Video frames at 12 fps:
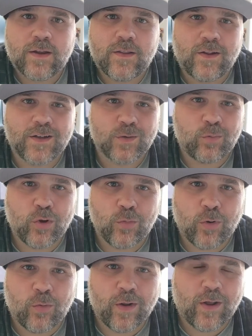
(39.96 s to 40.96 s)
there's a
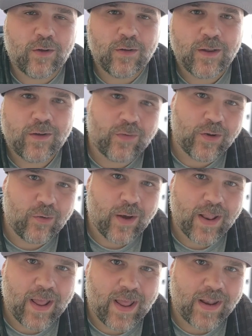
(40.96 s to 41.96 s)
blooper reel if I knew how
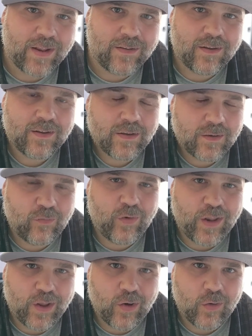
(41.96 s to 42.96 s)
to edit
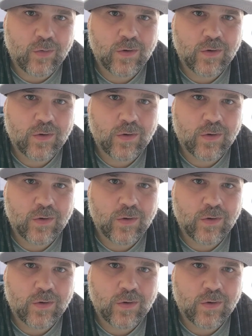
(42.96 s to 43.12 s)
video.